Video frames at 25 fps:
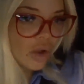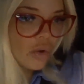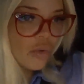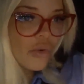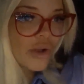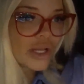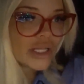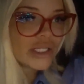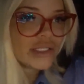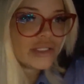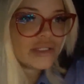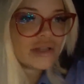
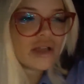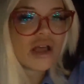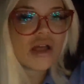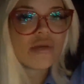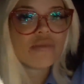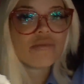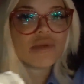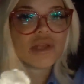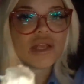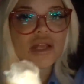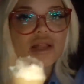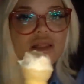One taught
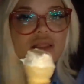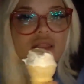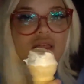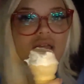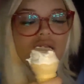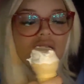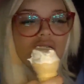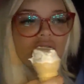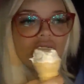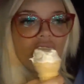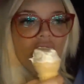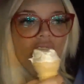me
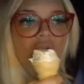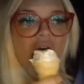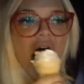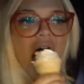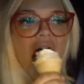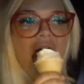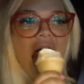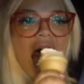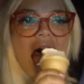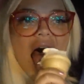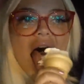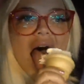love.
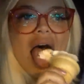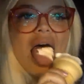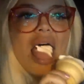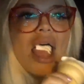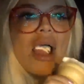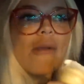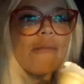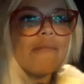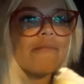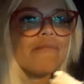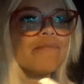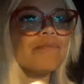
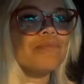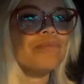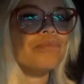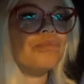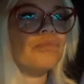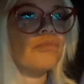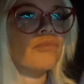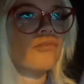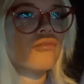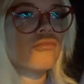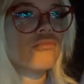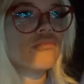
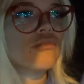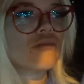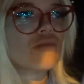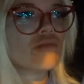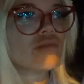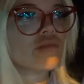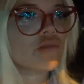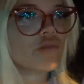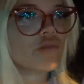Mm-hmm.